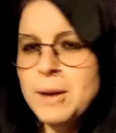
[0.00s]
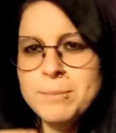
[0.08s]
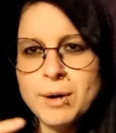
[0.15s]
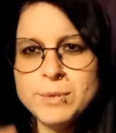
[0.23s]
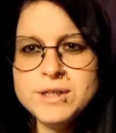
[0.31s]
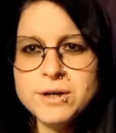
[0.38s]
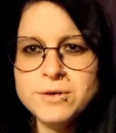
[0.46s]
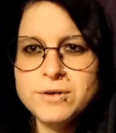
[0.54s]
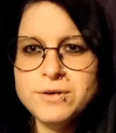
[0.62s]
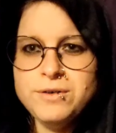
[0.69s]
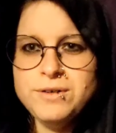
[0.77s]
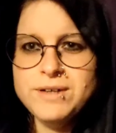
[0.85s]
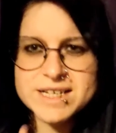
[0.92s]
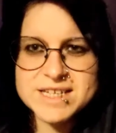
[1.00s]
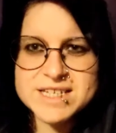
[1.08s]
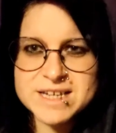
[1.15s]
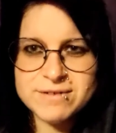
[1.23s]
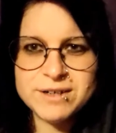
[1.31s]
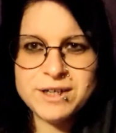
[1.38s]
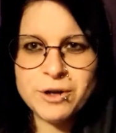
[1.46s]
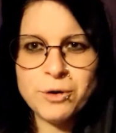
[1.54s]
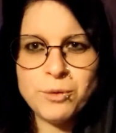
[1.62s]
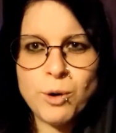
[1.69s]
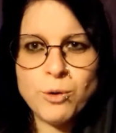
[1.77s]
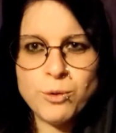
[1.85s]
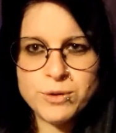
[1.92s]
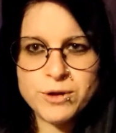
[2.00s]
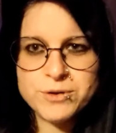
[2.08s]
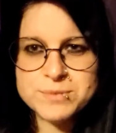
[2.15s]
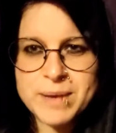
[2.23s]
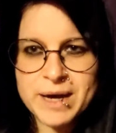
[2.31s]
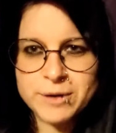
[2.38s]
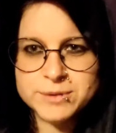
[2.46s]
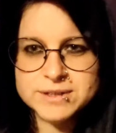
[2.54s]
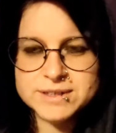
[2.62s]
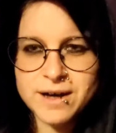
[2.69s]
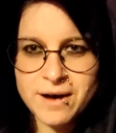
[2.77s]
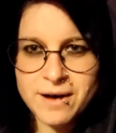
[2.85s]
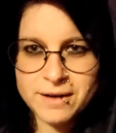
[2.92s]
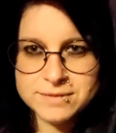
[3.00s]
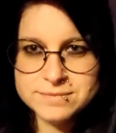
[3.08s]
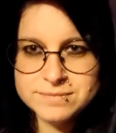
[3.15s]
but we don't necessarily know what all those powers are.